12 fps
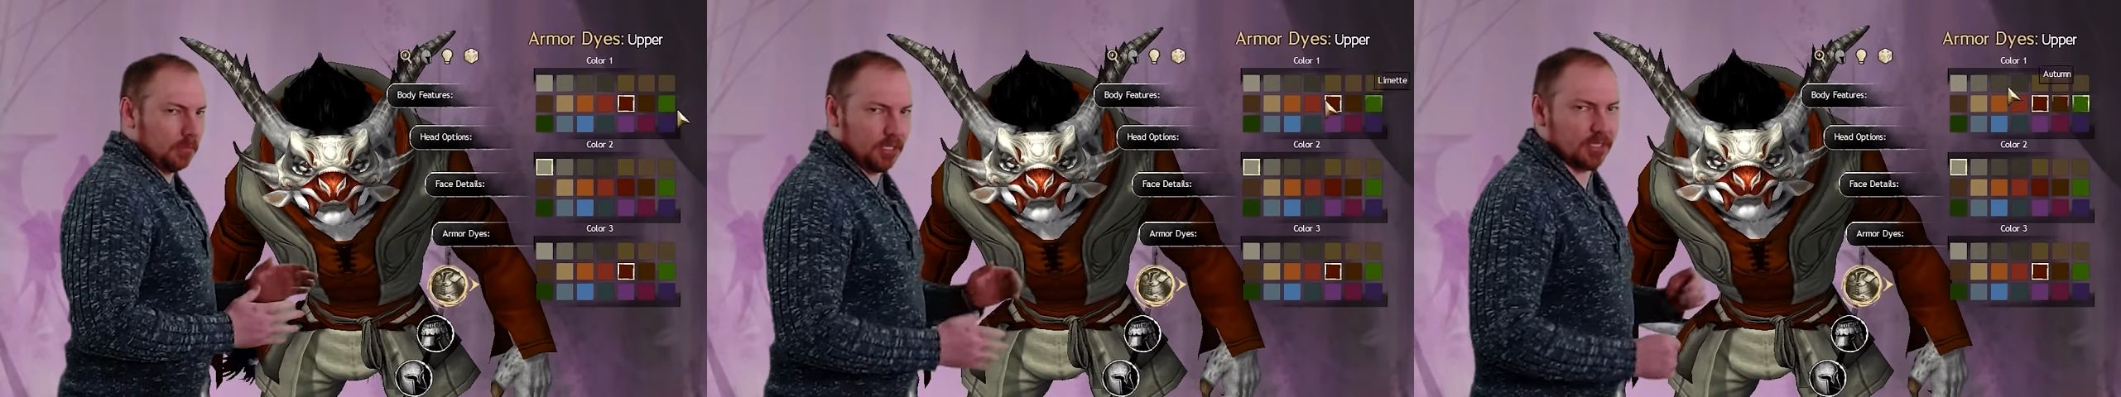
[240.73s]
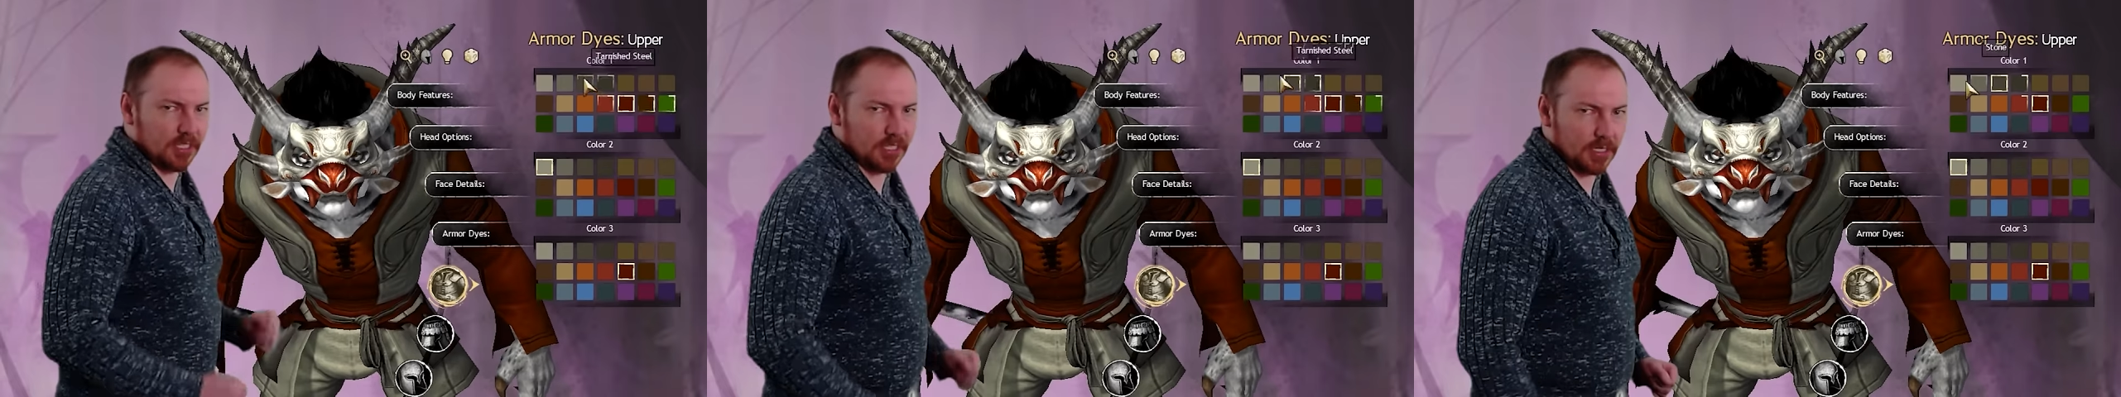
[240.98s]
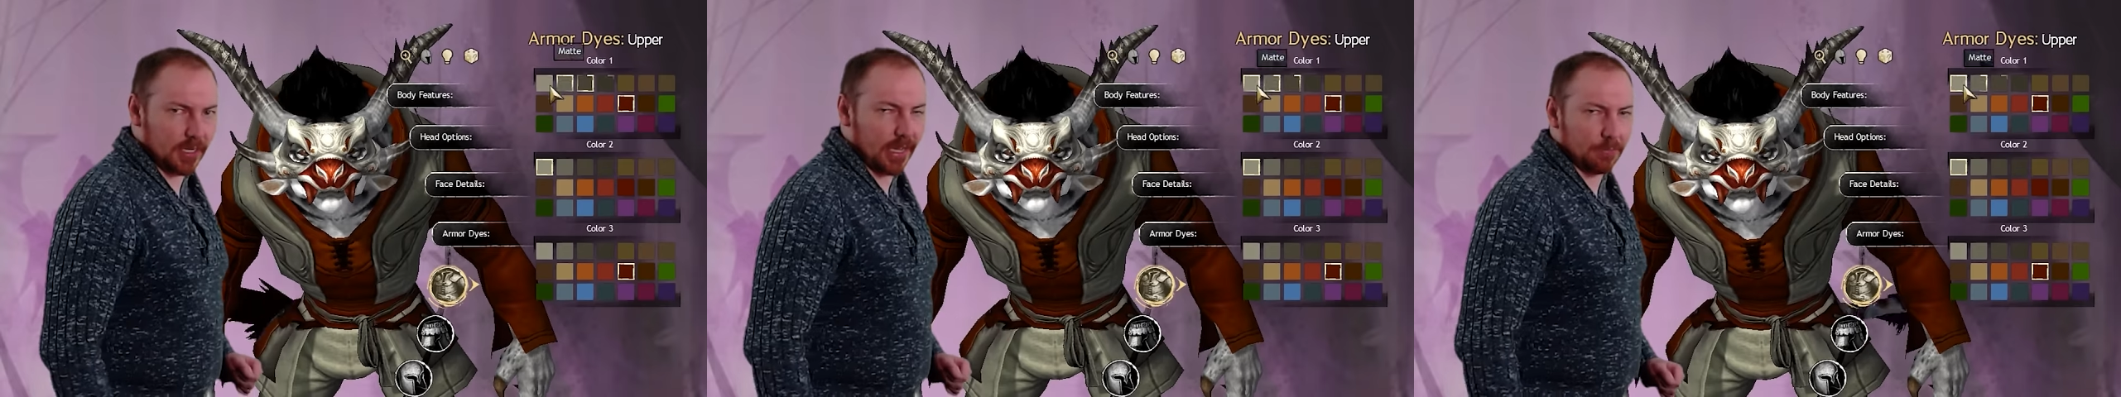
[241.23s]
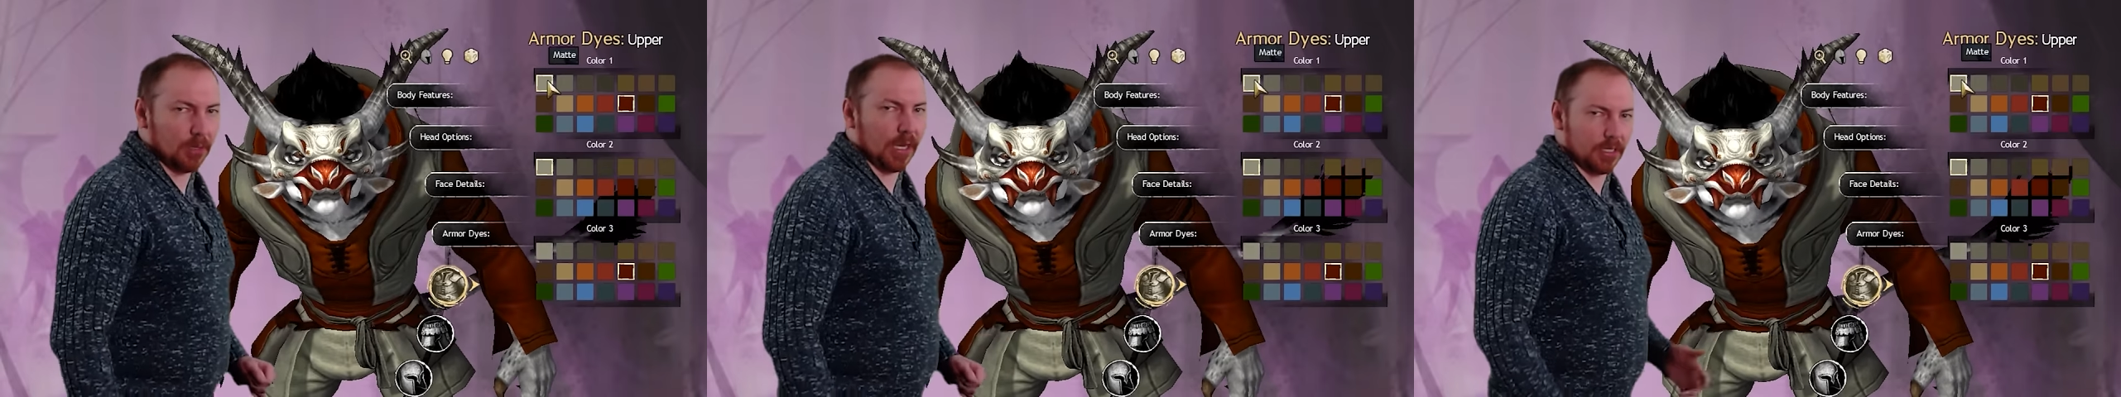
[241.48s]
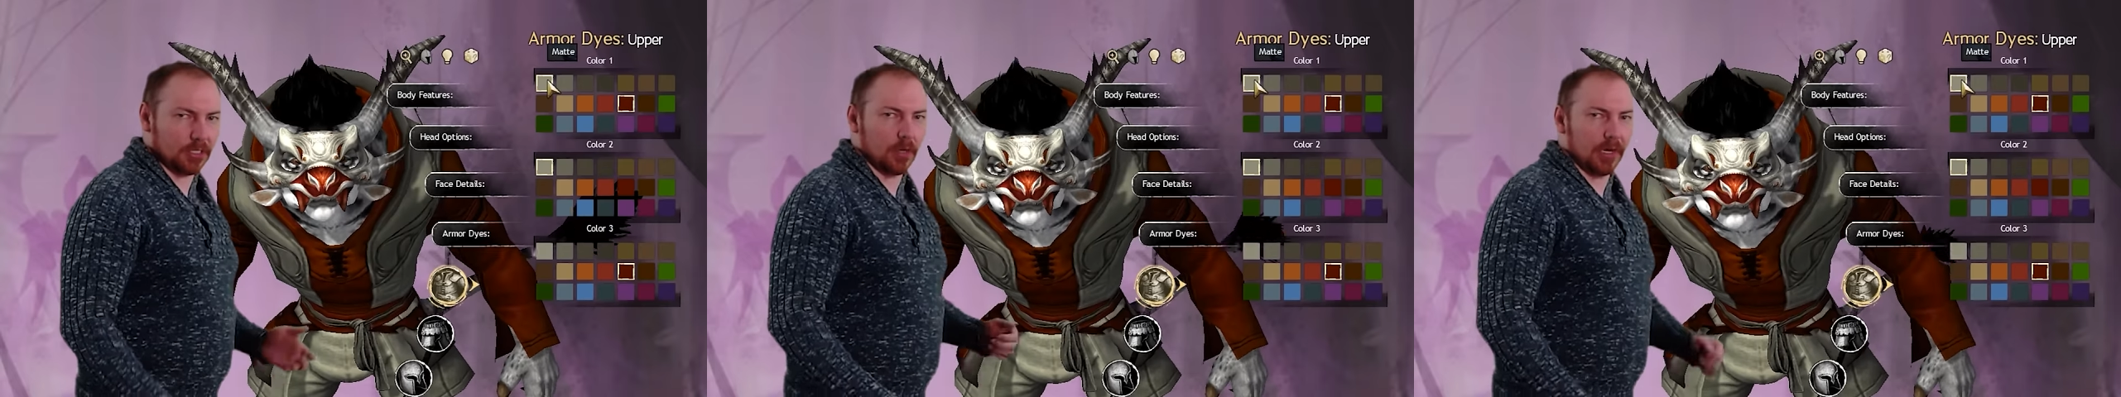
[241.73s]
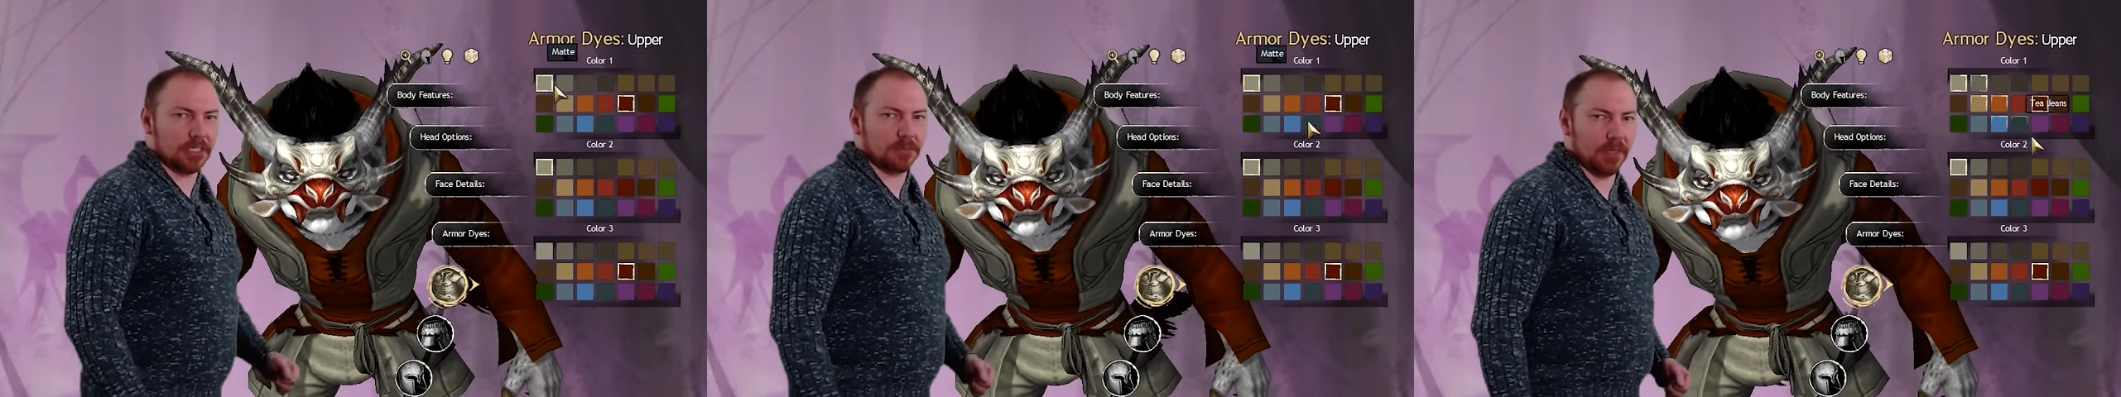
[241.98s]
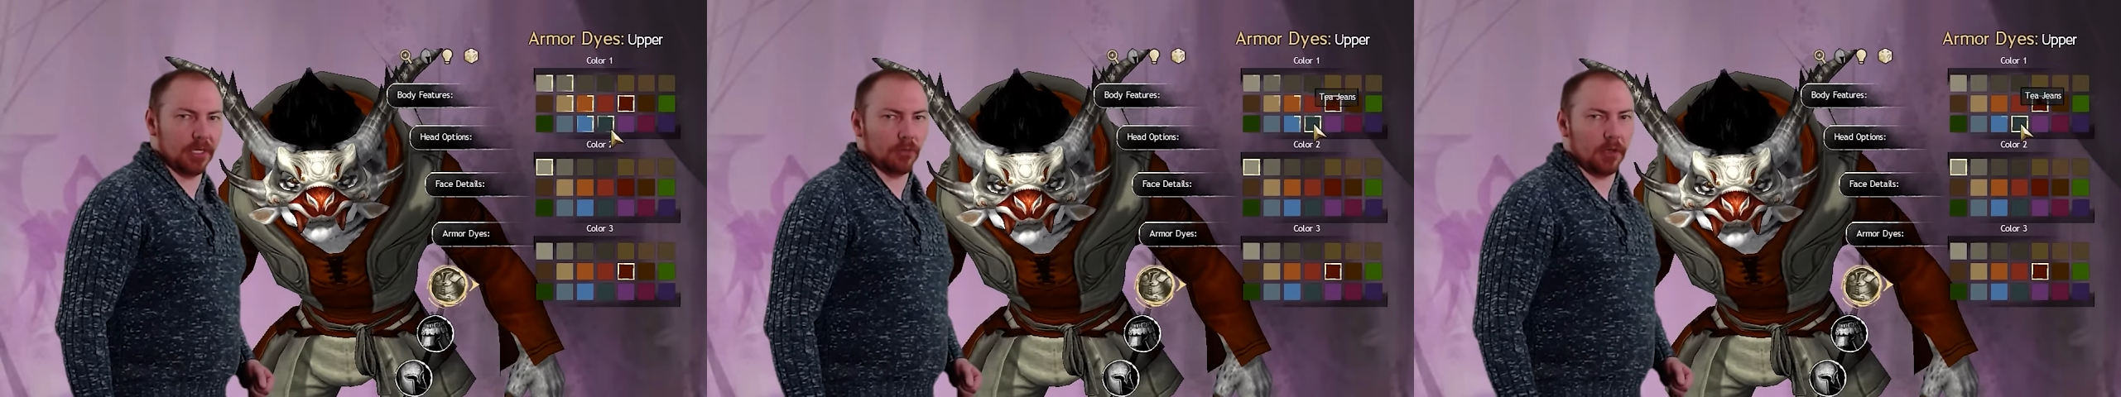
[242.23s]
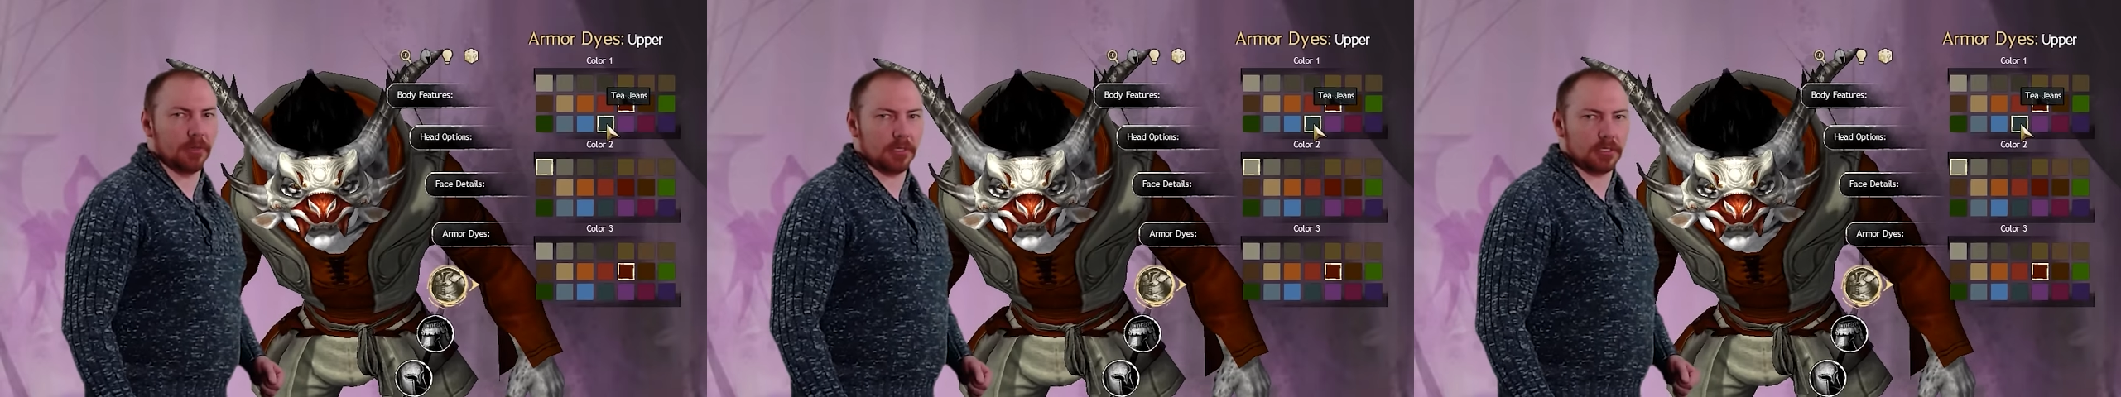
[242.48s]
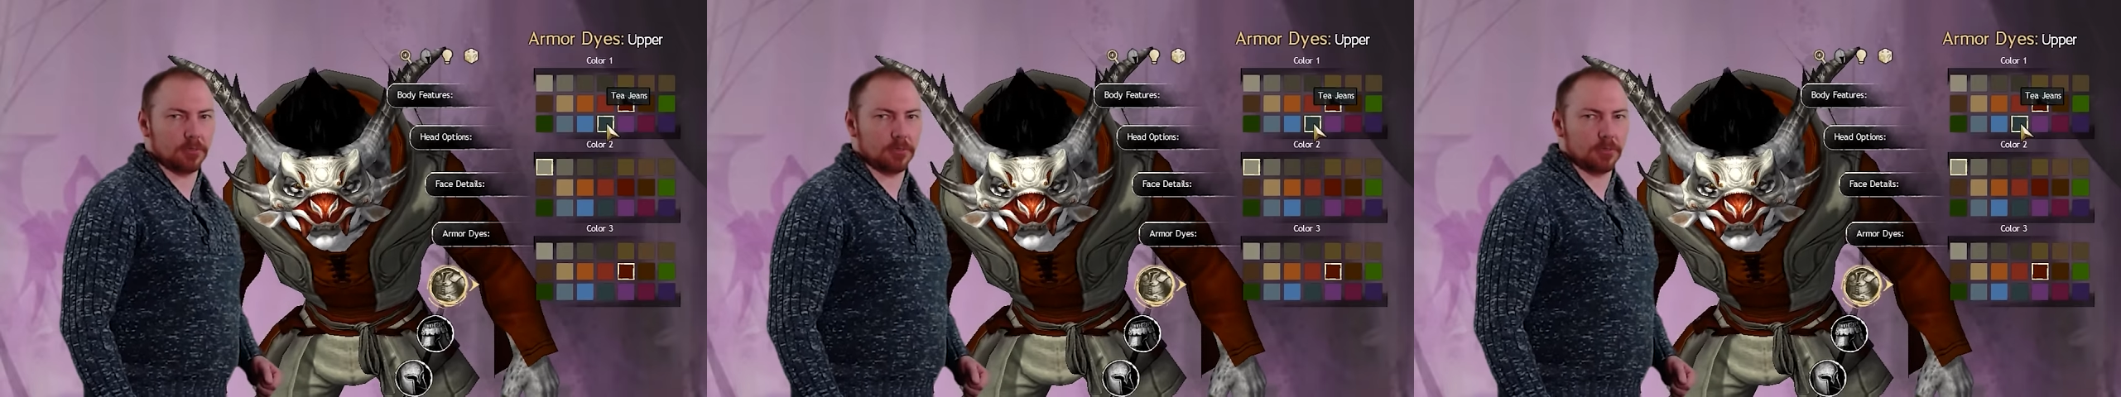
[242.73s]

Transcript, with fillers: this isn't gameplay, so let's speedrun this a